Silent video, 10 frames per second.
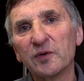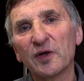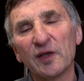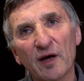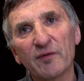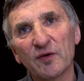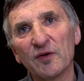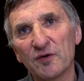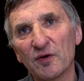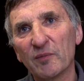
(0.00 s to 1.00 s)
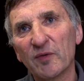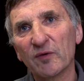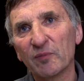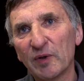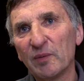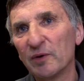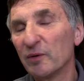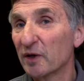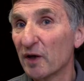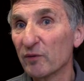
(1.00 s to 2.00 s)
looking after the jobs of
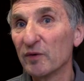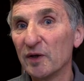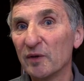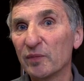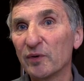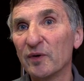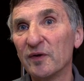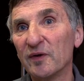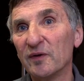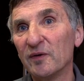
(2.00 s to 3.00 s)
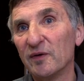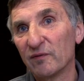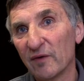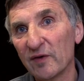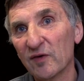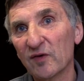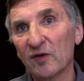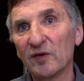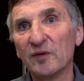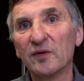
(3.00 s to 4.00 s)
people who are currently employed in
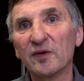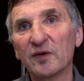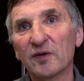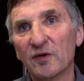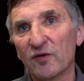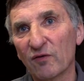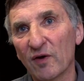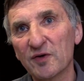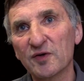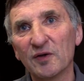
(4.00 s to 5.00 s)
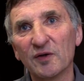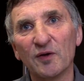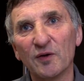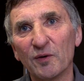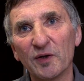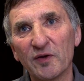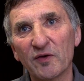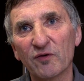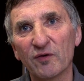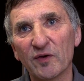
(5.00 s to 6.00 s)
defence and construction and the oil
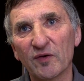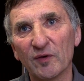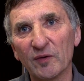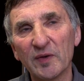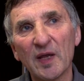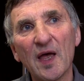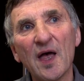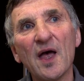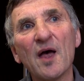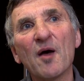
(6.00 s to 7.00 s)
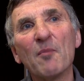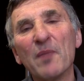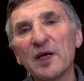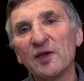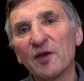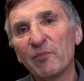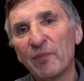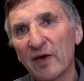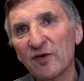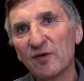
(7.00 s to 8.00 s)
industry and so on, making the
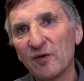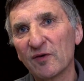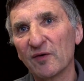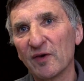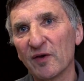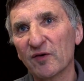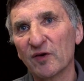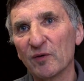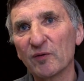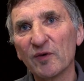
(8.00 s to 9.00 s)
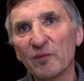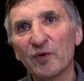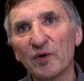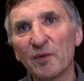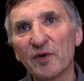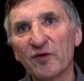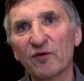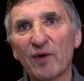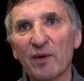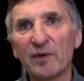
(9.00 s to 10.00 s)
best use of their skills, not putting them on the scrap